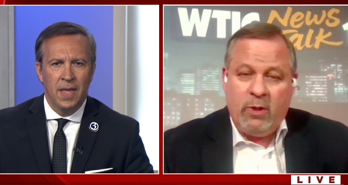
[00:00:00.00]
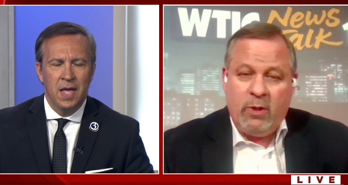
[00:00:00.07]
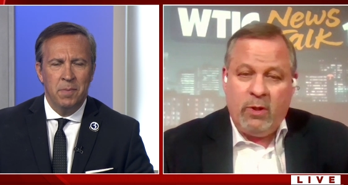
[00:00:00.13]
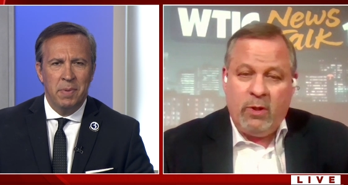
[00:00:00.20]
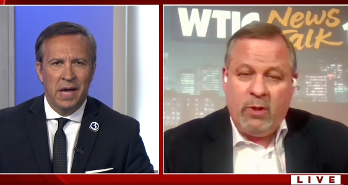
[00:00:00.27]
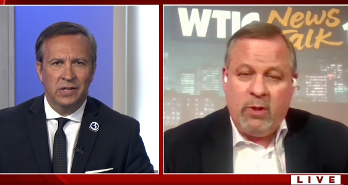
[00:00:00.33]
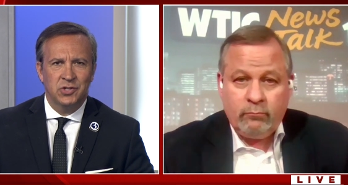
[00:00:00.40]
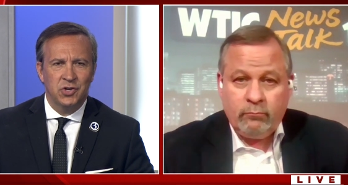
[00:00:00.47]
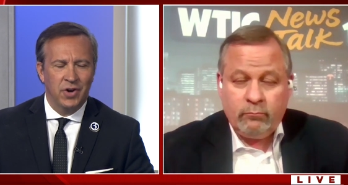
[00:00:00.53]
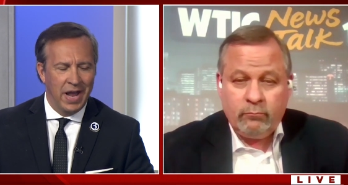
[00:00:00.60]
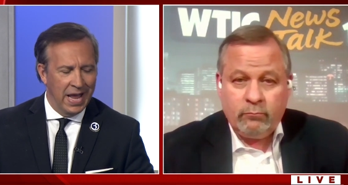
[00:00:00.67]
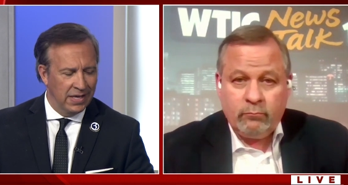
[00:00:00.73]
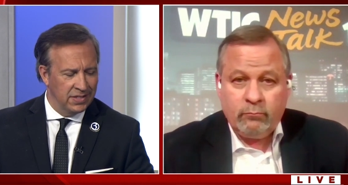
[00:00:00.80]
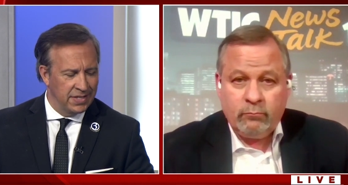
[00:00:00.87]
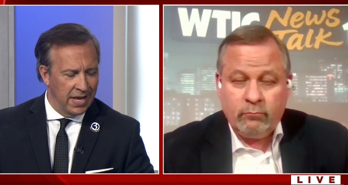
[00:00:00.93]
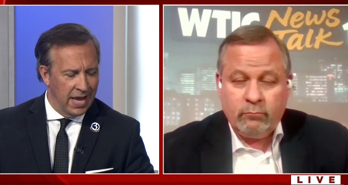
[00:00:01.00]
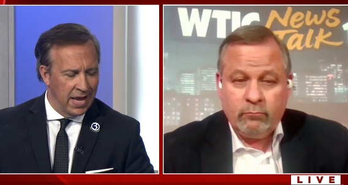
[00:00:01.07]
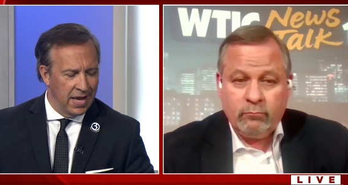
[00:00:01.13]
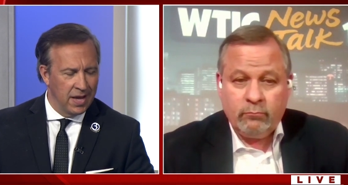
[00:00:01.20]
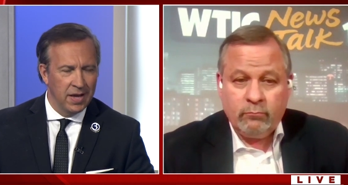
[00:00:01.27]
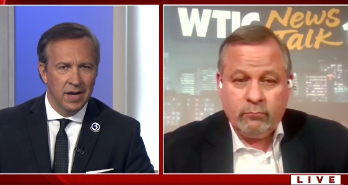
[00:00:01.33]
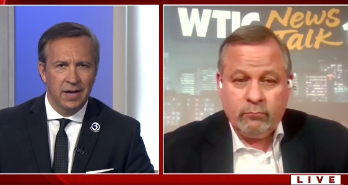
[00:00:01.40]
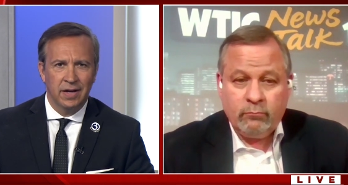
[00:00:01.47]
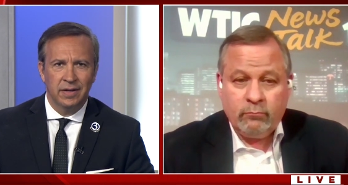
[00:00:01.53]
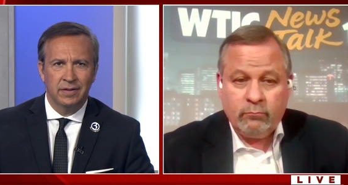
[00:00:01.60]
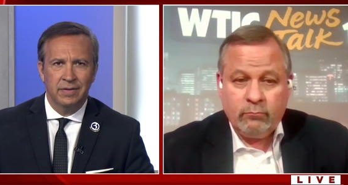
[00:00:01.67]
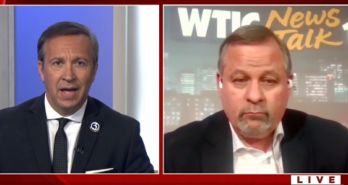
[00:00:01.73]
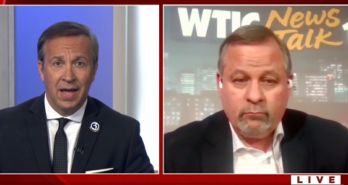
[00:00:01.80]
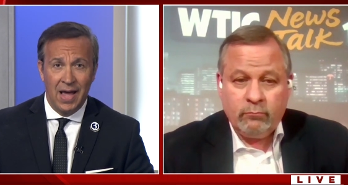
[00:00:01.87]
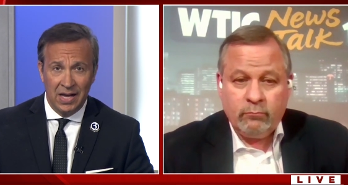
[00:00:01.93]
Speaker 1: Pastor, as a,
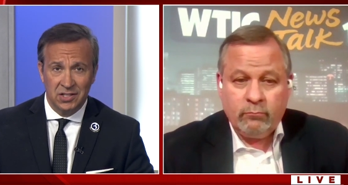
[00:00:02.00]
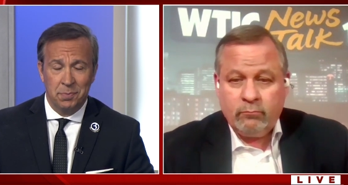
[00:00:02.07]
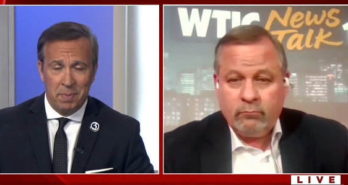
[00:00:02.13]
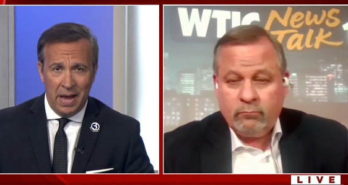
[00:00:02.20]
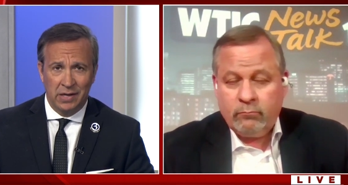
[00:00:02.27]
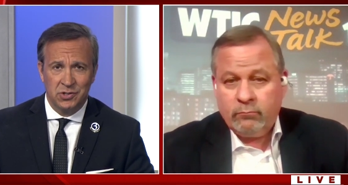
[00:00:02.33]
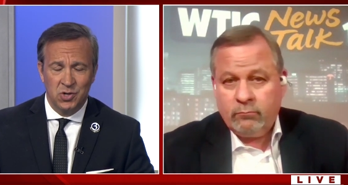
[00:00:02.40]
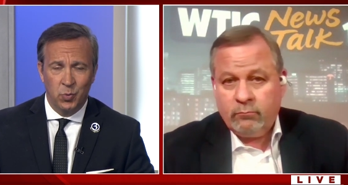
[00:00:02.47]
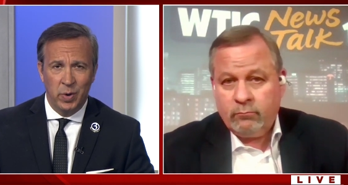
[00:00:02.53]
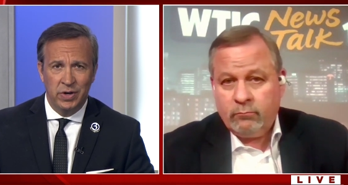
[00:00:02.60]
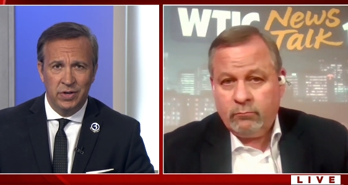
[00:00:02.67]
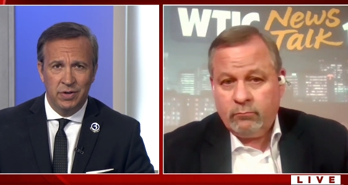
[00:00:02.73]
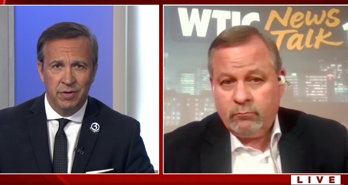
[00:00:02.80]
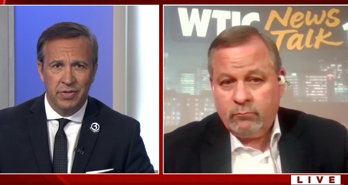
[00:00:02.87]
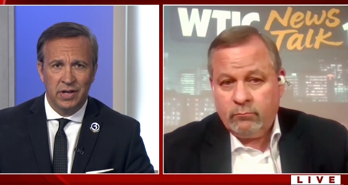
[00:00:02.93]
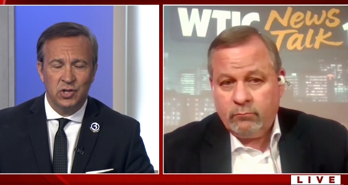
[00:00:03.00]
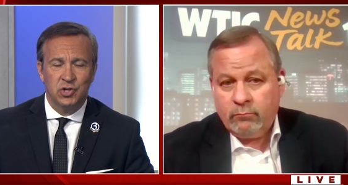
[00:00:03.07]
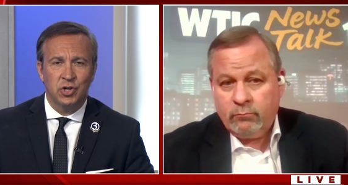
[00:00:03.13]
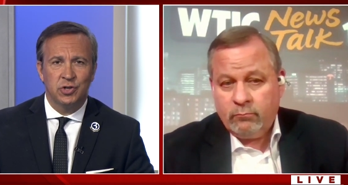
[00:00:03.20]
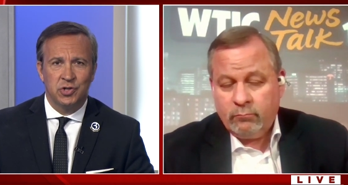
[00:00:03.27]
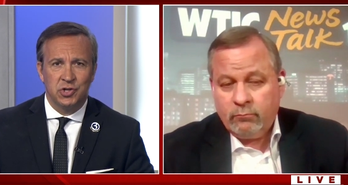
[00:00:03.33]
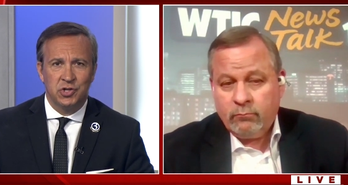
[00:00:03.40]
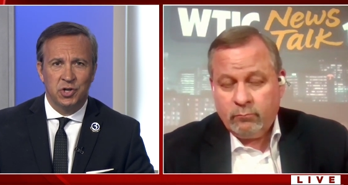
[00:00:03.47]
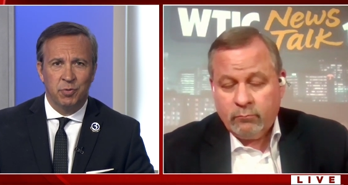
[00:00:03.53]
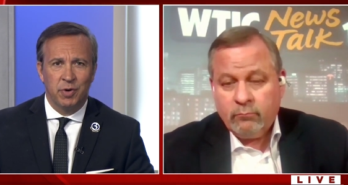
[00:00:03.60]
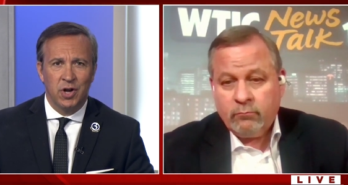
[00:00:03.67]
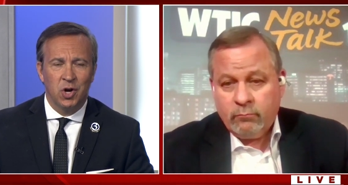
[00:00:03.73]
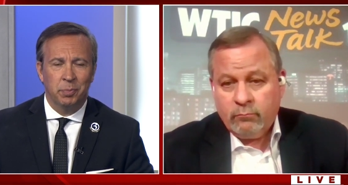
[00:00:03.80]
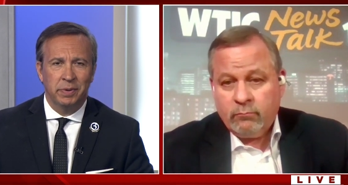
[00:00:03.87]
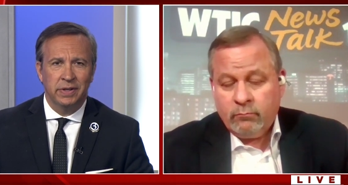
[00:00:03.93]
uh, as a pastor, when do you think churches should
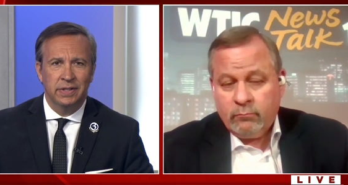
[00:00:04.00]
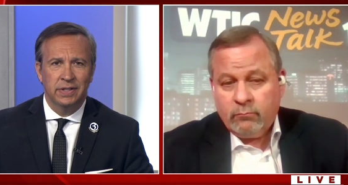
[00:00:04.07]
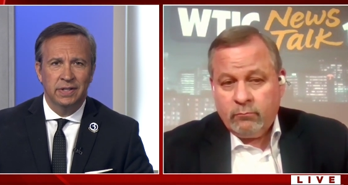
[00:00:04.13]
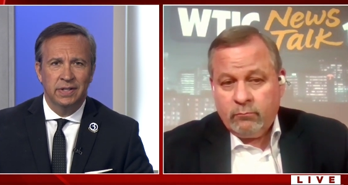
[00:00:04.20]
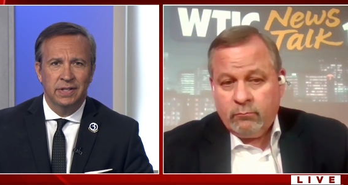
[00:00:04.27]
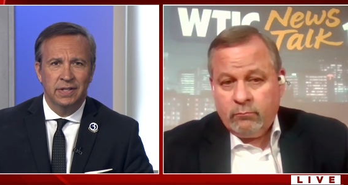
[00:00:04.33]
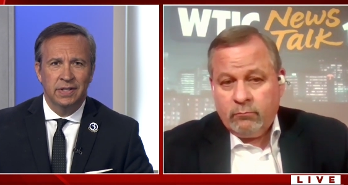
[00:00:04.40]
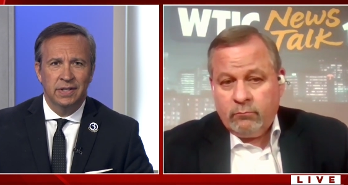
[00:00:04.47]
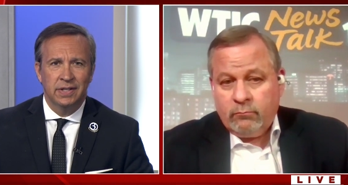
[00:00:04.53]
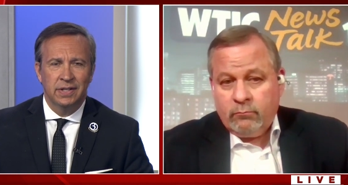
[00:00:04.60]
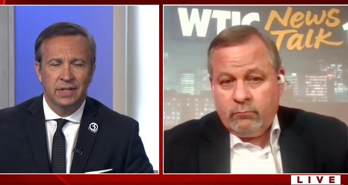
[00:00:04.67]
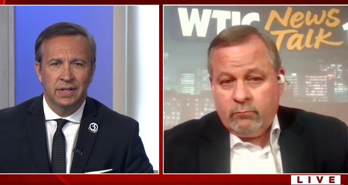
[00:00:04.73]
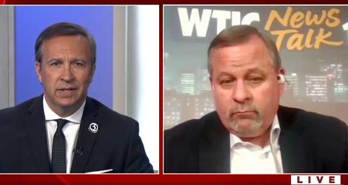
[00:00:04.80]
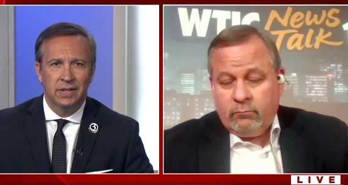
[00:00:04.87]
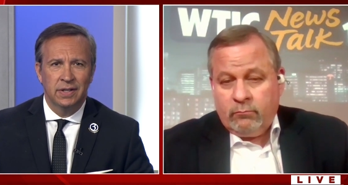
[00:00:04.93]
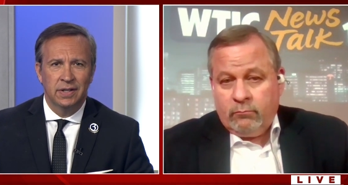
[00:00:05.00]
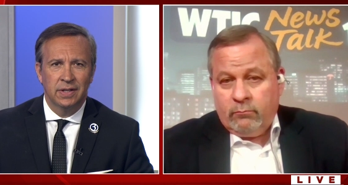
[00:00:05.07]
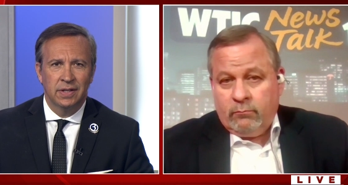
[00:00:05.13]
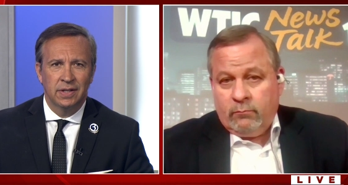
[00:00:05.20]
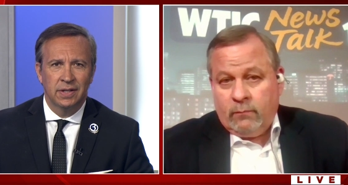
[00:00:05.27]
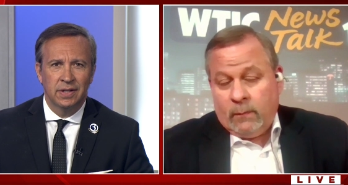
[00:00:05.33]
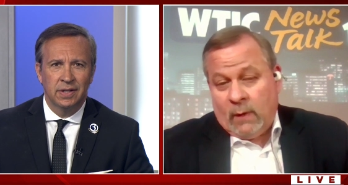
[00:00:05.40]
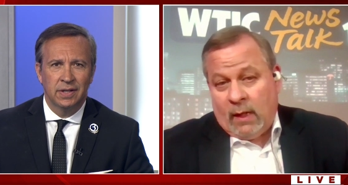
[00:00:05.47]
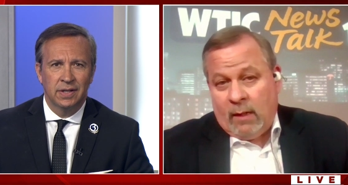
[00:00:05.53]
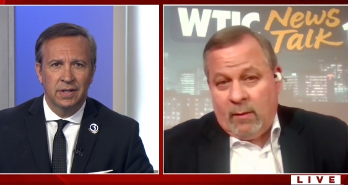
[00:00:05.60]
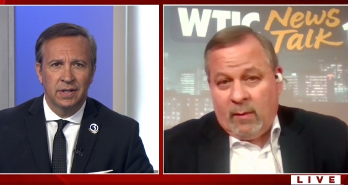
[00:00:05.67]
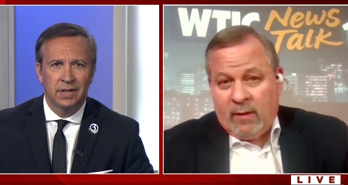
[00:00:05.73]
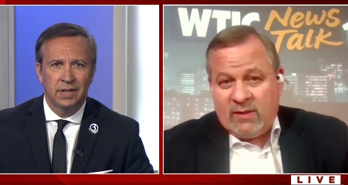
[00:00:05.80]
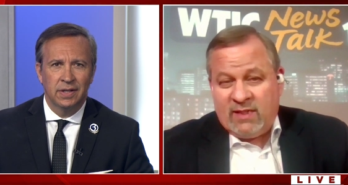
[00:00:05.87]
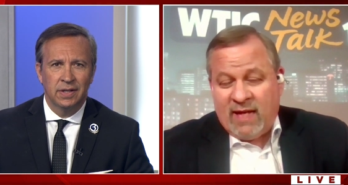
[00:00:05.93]
reopen?
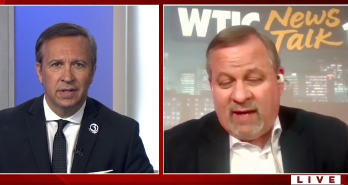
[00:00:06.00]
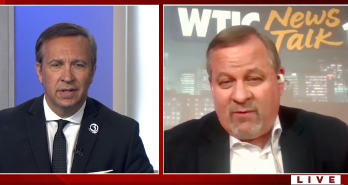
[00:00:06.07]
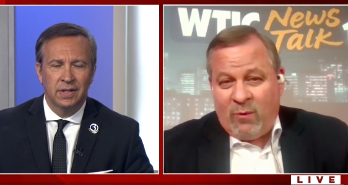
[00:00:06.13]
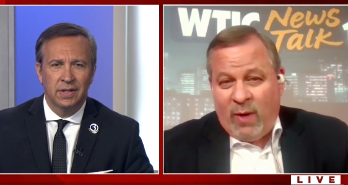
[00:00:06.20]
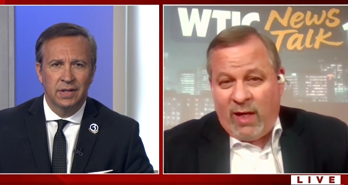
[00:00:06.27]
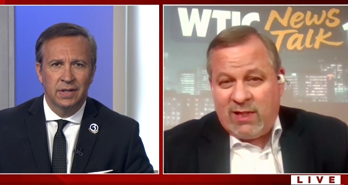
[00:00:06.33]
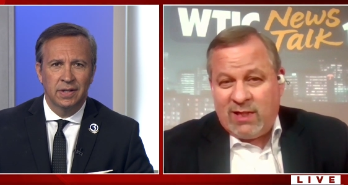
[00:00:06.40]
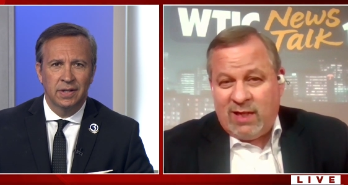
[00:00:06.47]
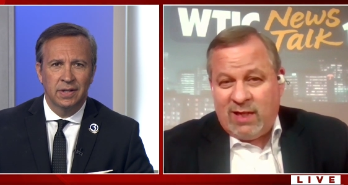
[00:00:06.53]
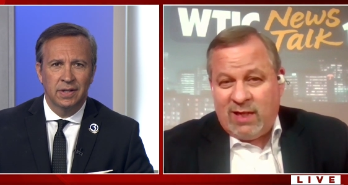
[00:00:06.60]
Speaker 2: Uh, seven weeks ago.